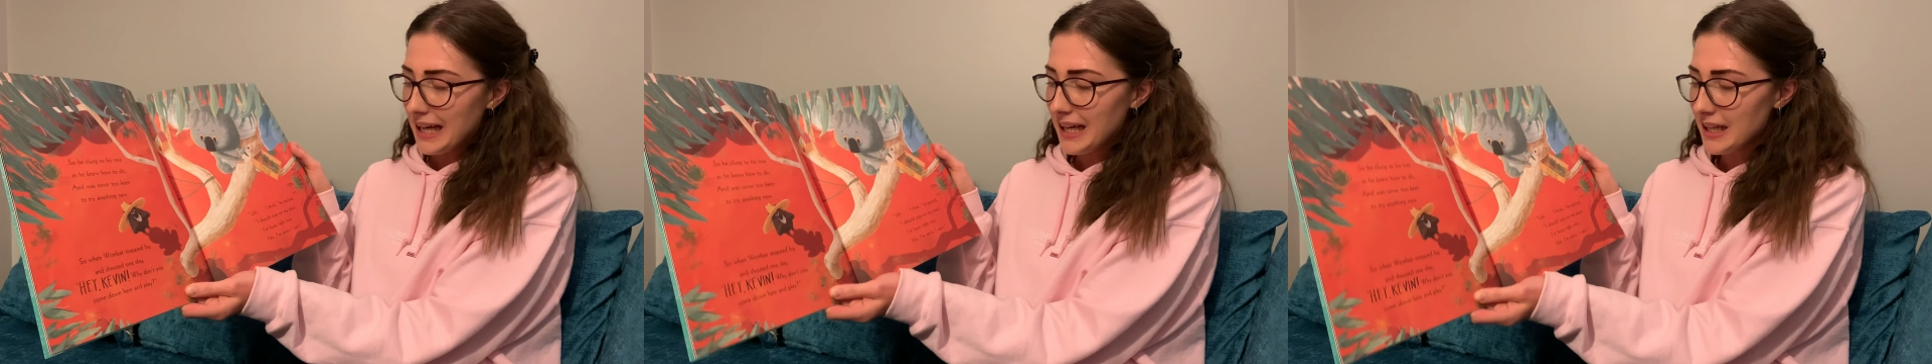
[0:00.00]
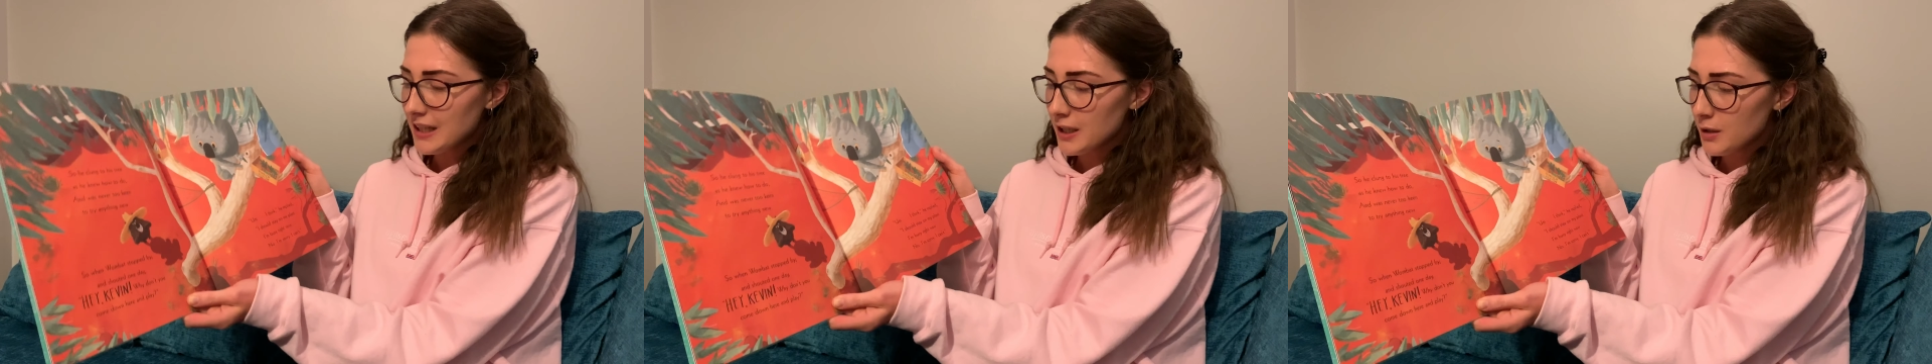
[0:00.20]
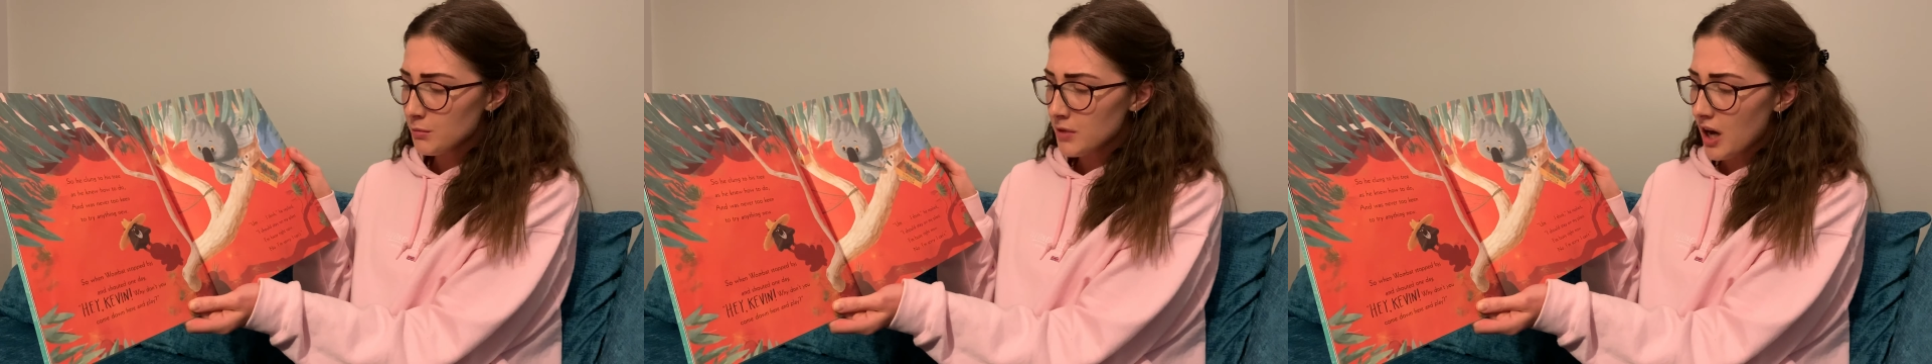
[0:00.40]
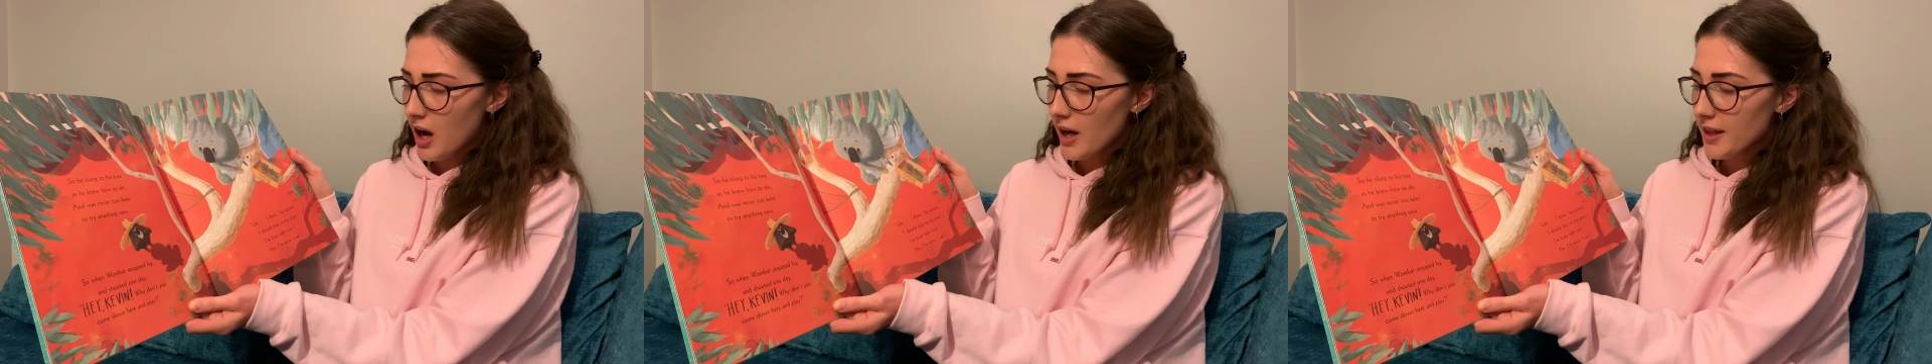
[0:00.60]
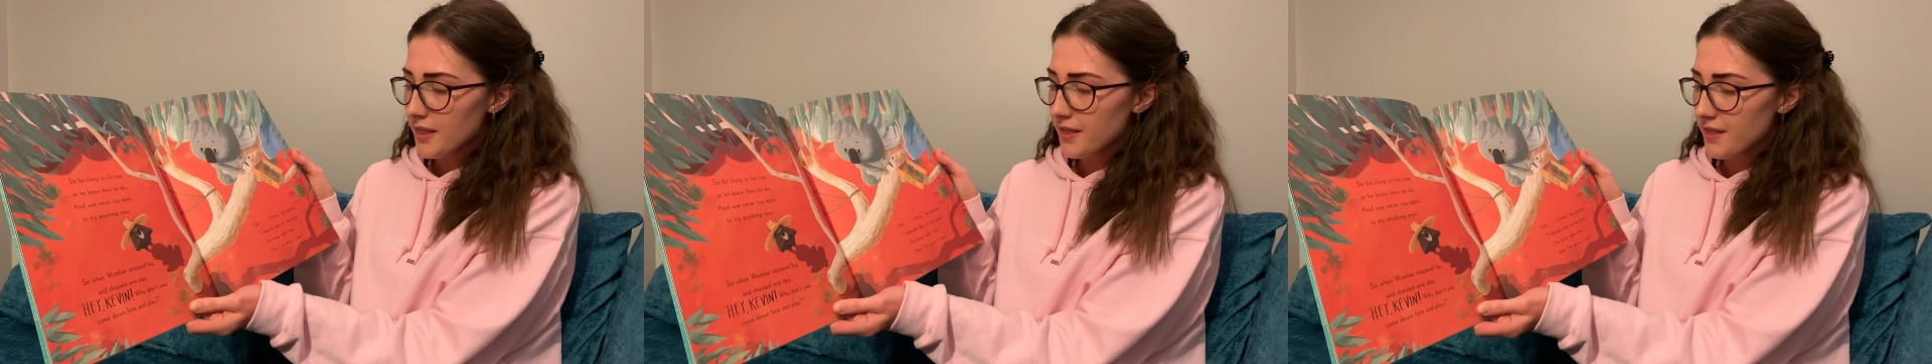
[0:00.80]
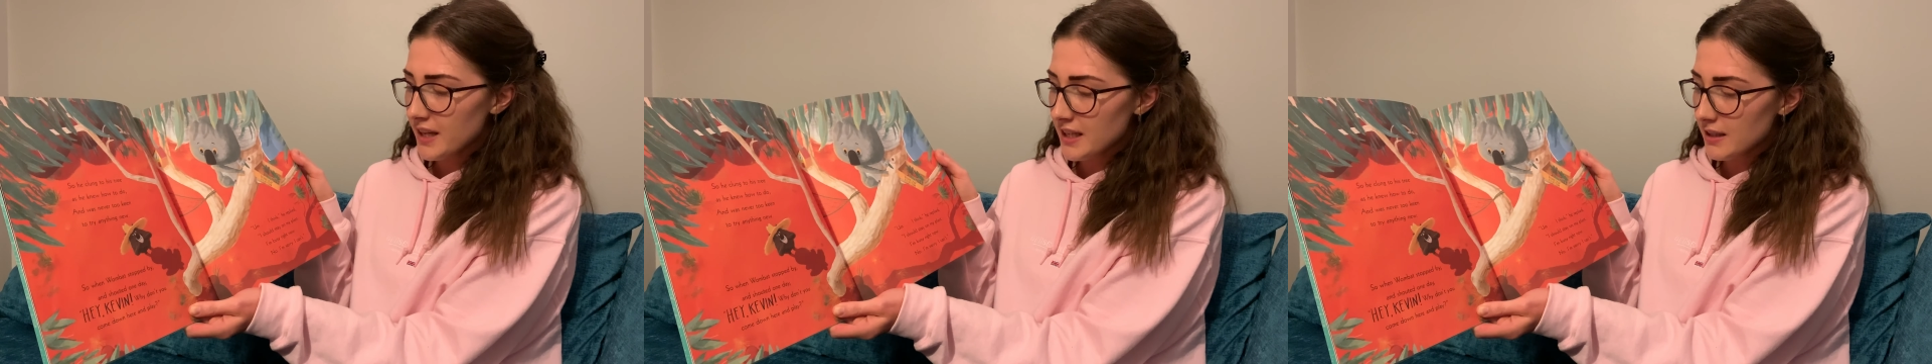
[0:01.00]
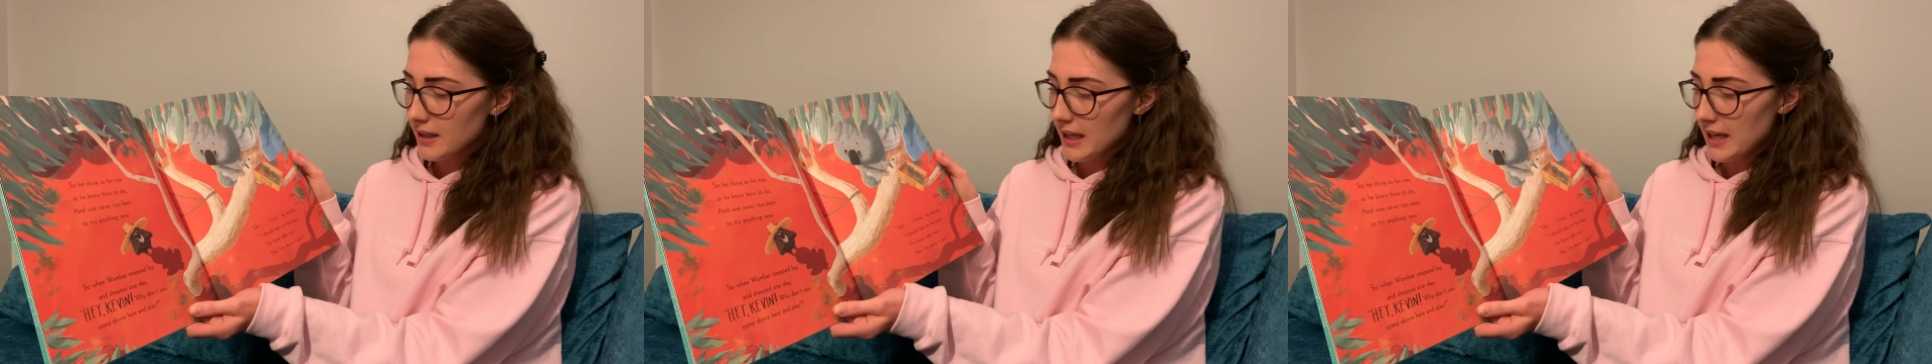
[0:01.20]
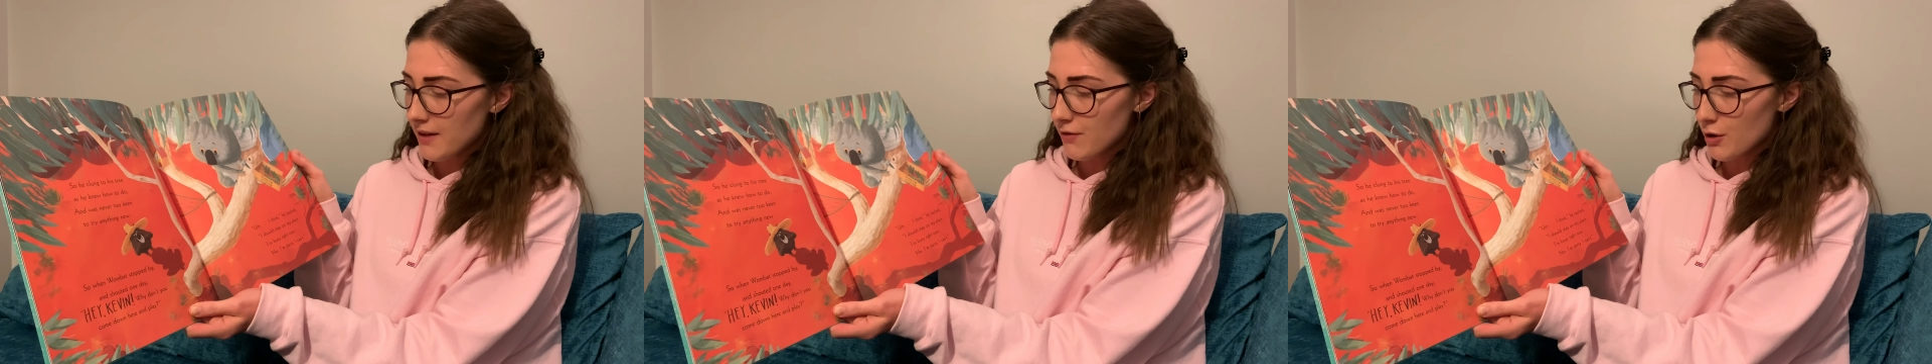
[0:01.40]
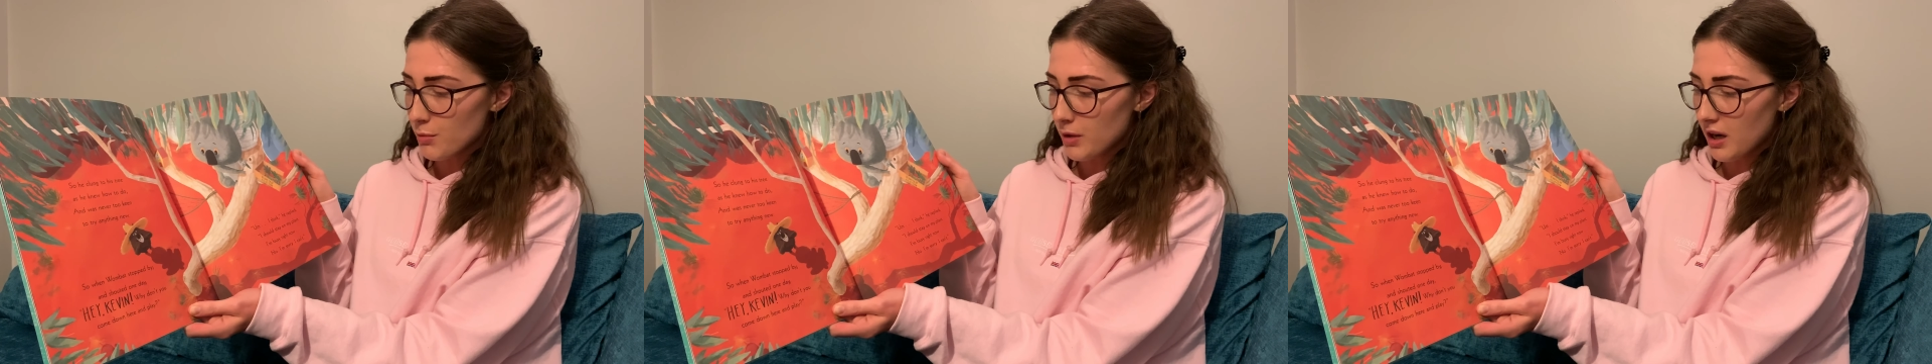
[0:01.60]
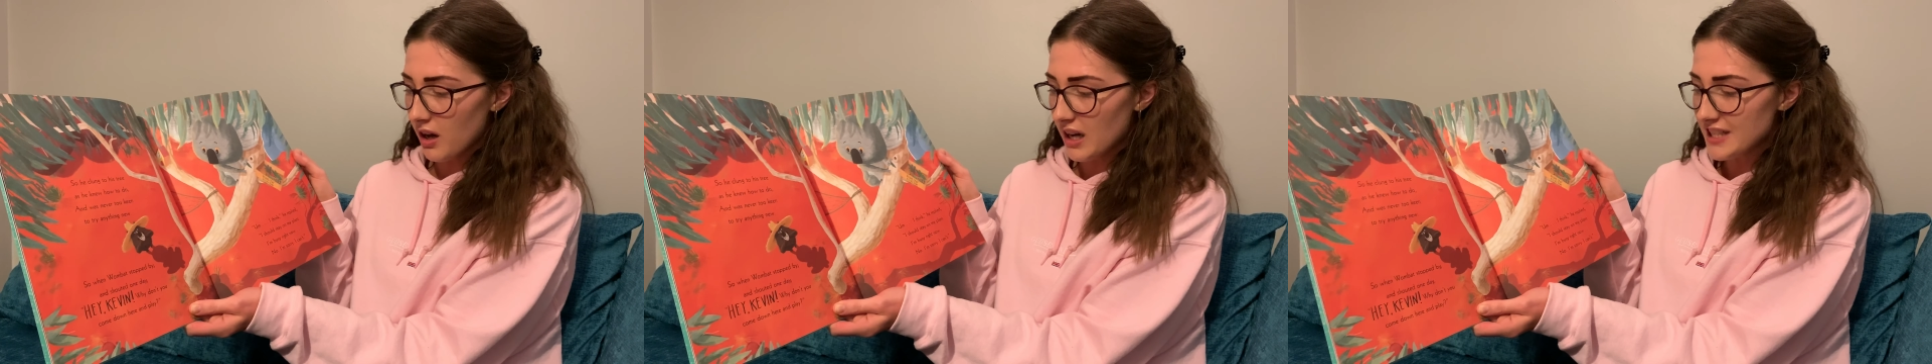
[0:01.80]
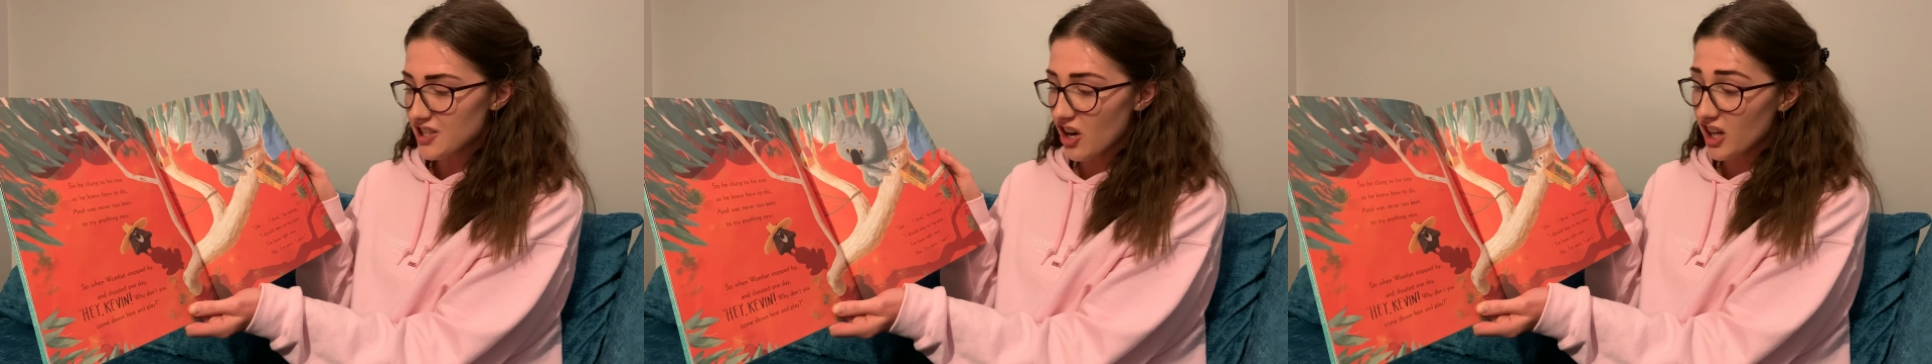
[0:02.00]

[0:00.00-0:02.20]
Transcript: Um, I think, he replied,